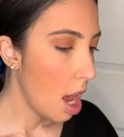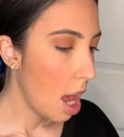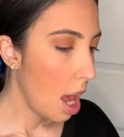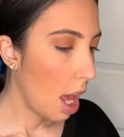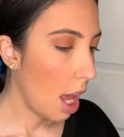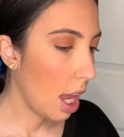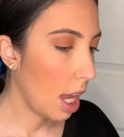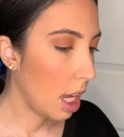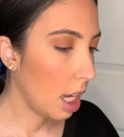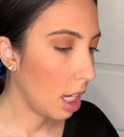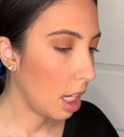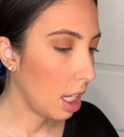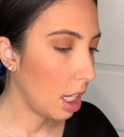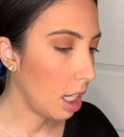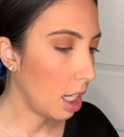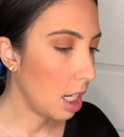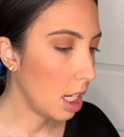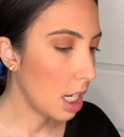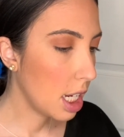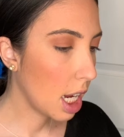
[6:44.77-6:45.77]

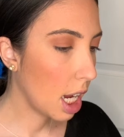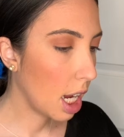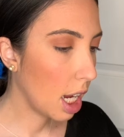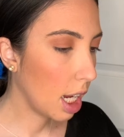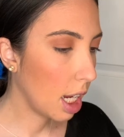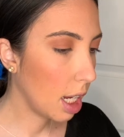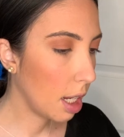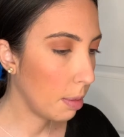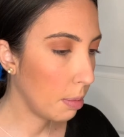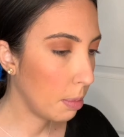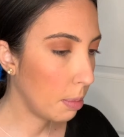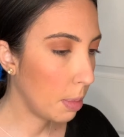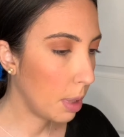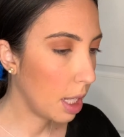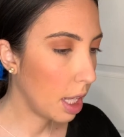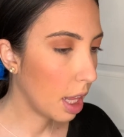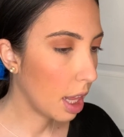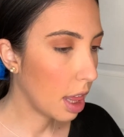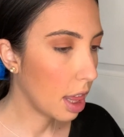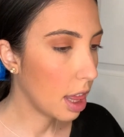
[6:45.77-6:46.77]
And I'm
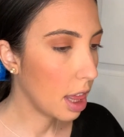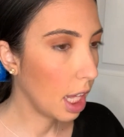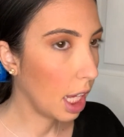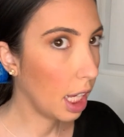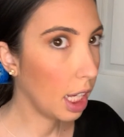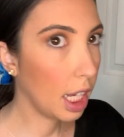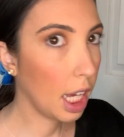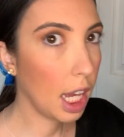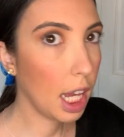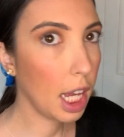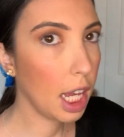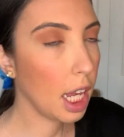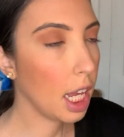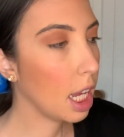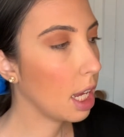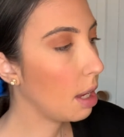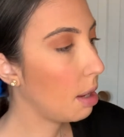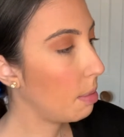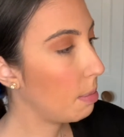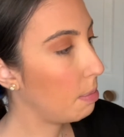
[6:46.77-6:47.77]

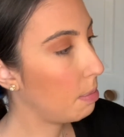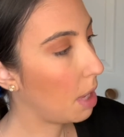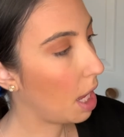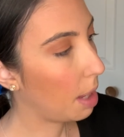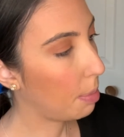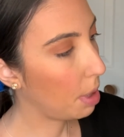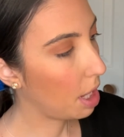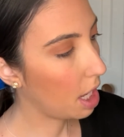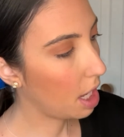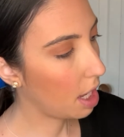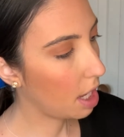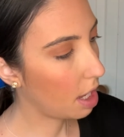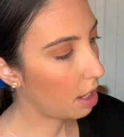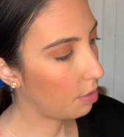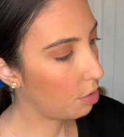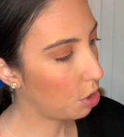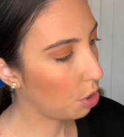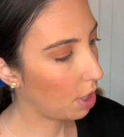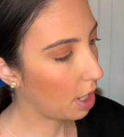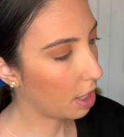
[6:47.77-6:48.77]
thinking maybe of
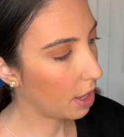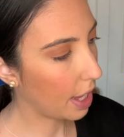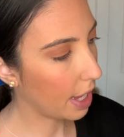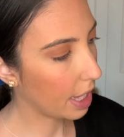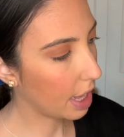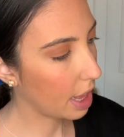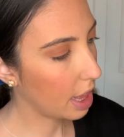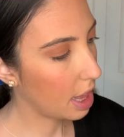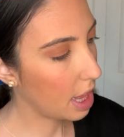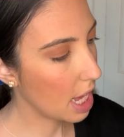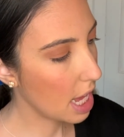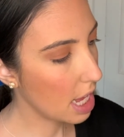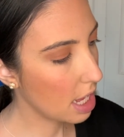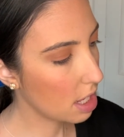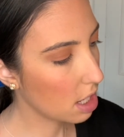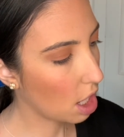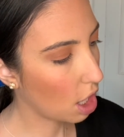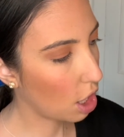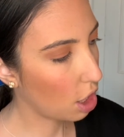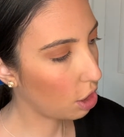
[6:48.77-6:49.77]
doing like these
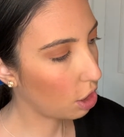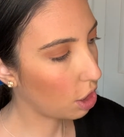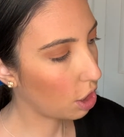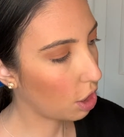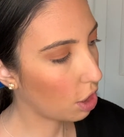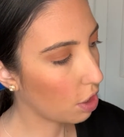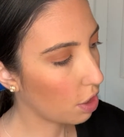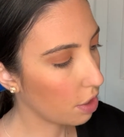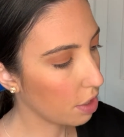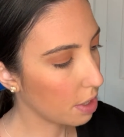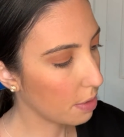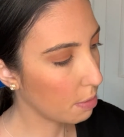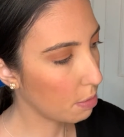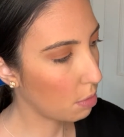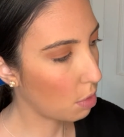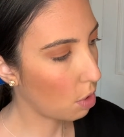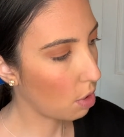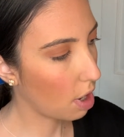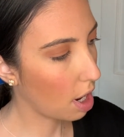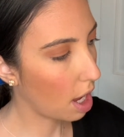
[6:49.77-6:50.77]
colors
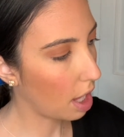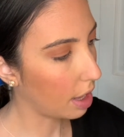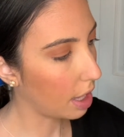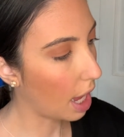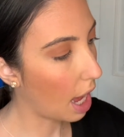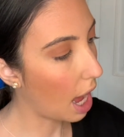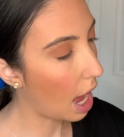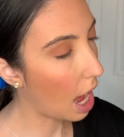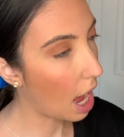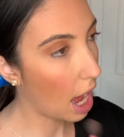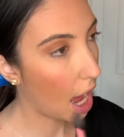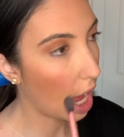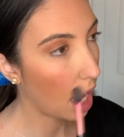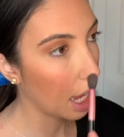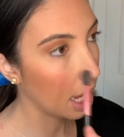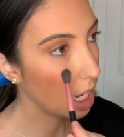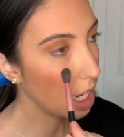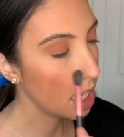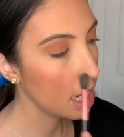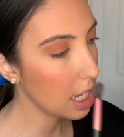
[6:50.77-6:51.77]
more on the
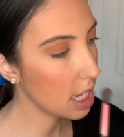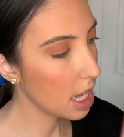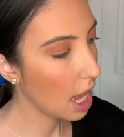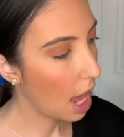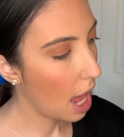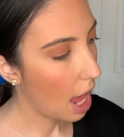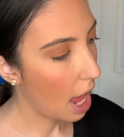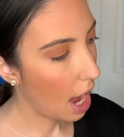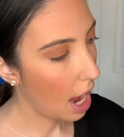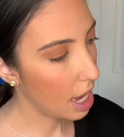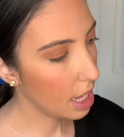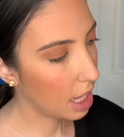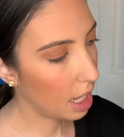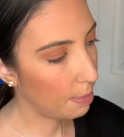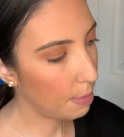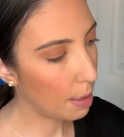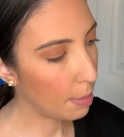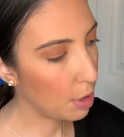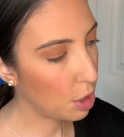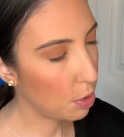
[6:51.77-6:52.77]
eyes and then
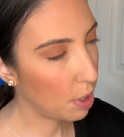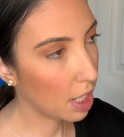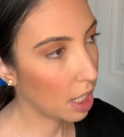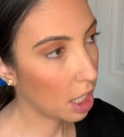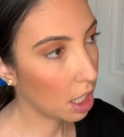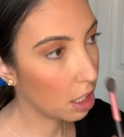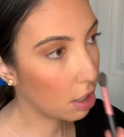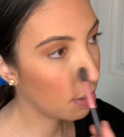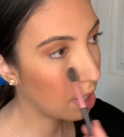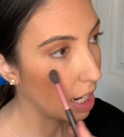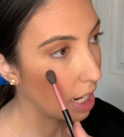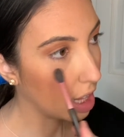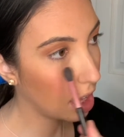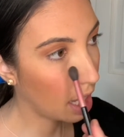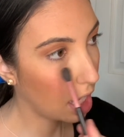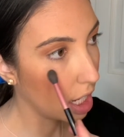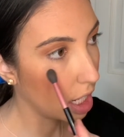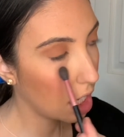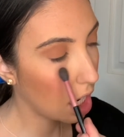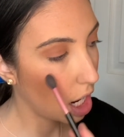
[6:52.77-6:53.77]
maybe doing a green
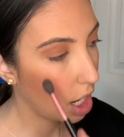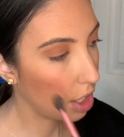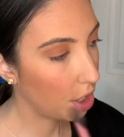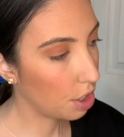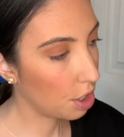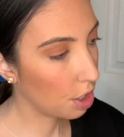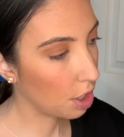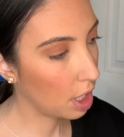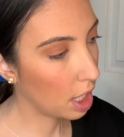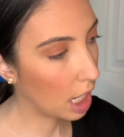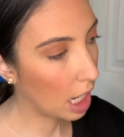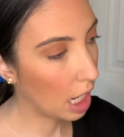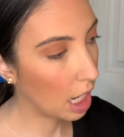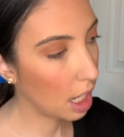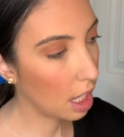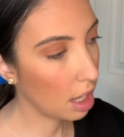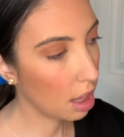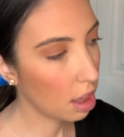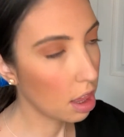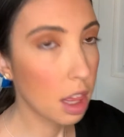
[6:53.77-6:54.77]
like
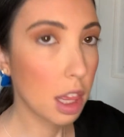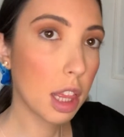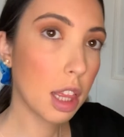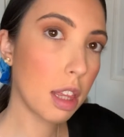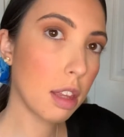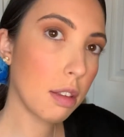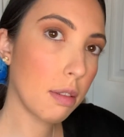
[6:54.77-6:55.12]
underneath.